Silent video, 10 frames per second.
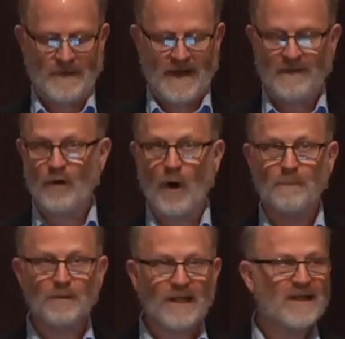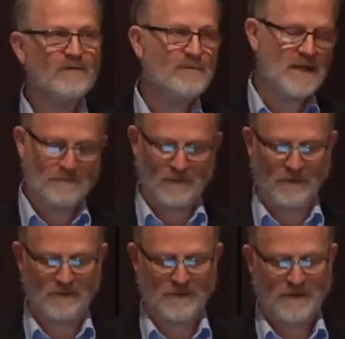And there are plenty of people
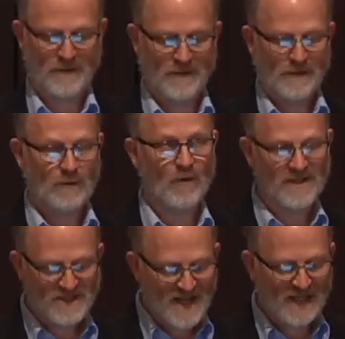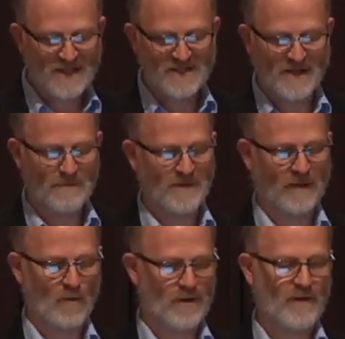who want to sell us
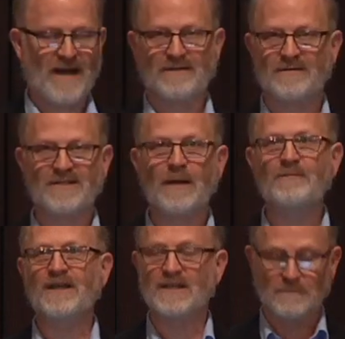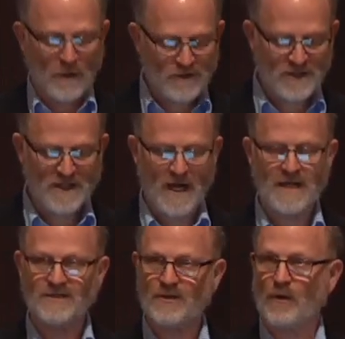something, whether that something is
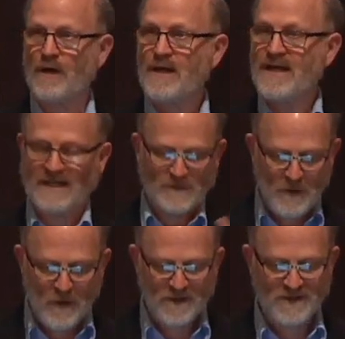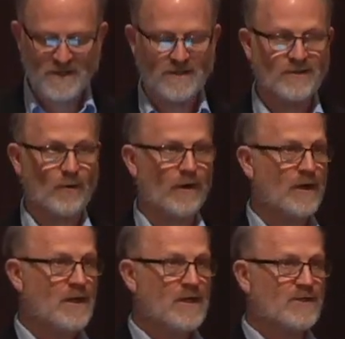merchandise or experiences or
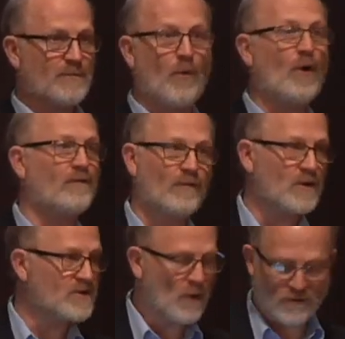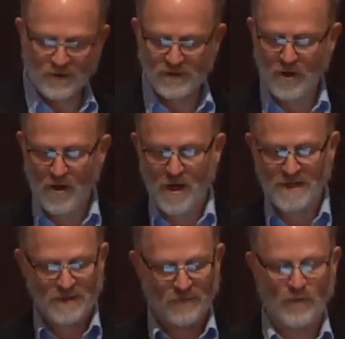support for a social
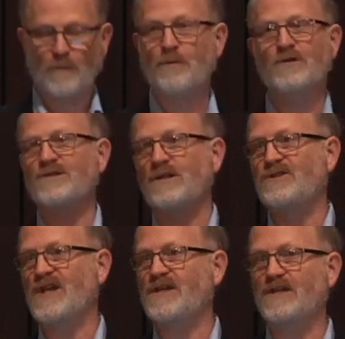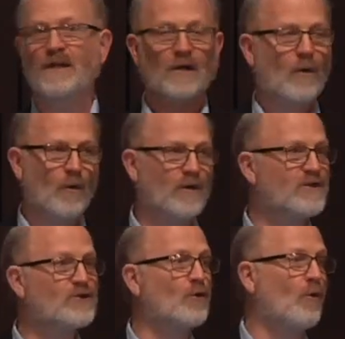cause or for a personal agenda or a
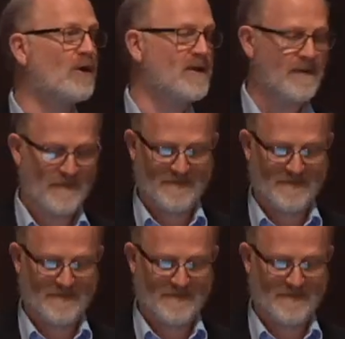story.